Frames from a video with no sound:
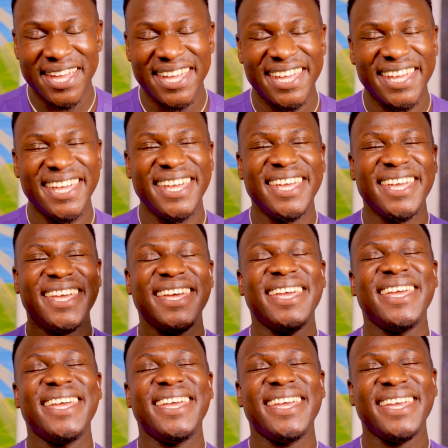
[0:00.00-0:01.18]

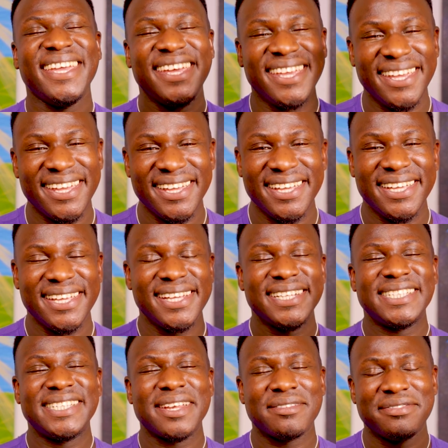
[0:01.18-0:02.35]

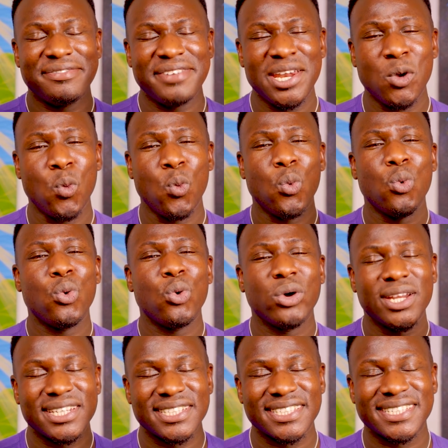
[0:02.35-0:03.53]
Peace. Infinite
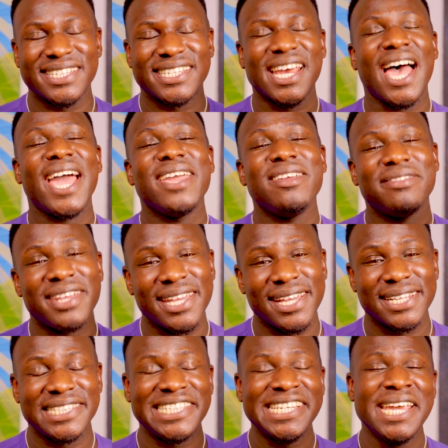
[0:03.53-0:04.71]
Waters, diving
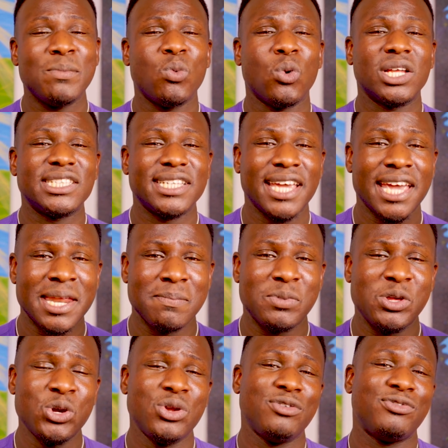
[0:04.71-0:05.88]
deep once again.
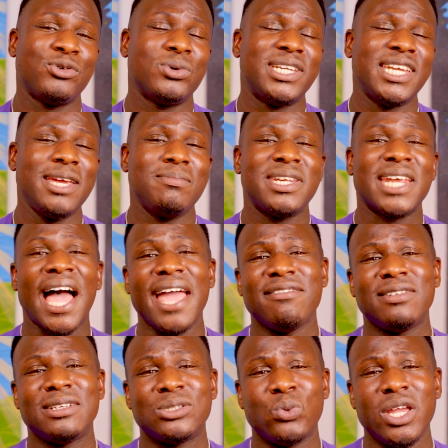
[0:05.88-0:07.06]
Beautiful deep
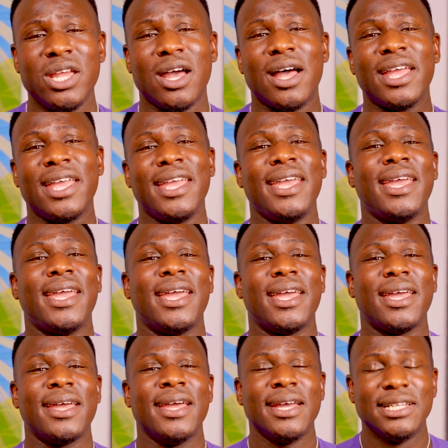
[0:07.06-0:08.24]
divers, we are
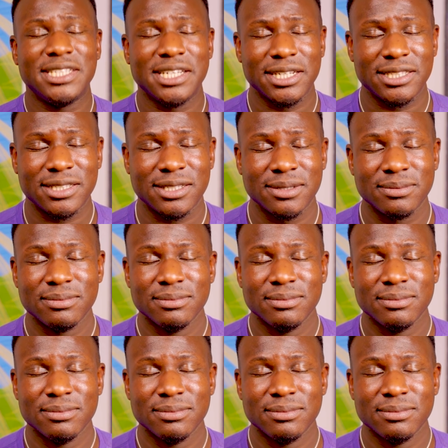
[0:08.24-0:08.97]
here just